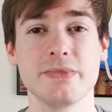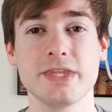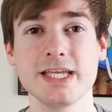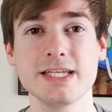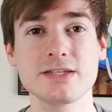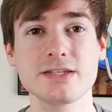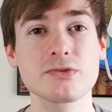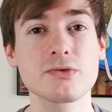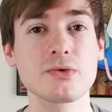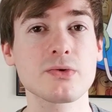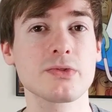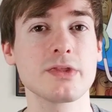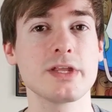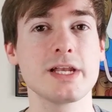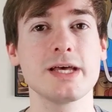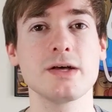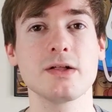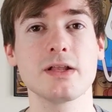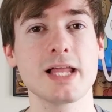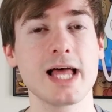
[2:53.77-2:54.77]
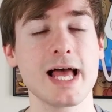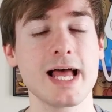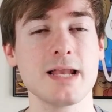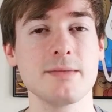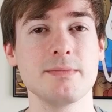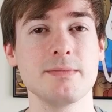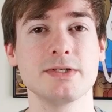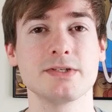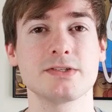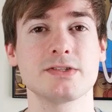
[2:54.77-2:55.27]
These are all the little
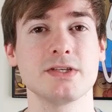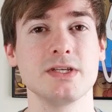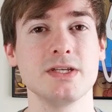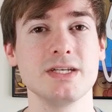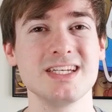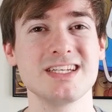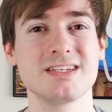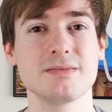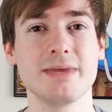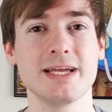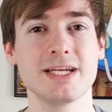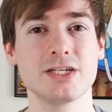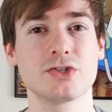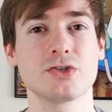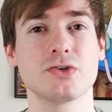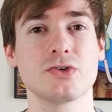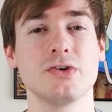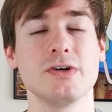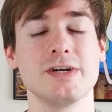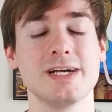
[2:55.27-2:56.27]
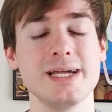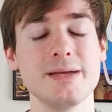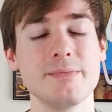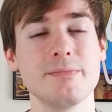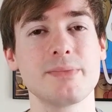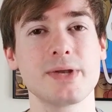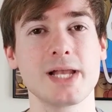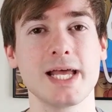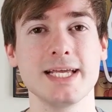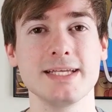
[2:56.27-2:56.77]
elements that you need to make sure are
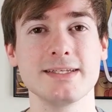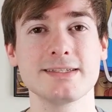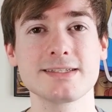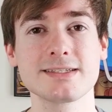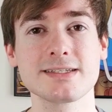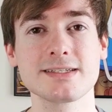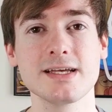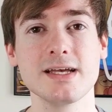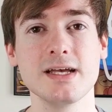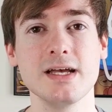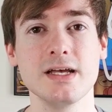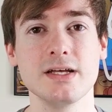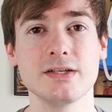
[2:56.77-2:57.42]
in place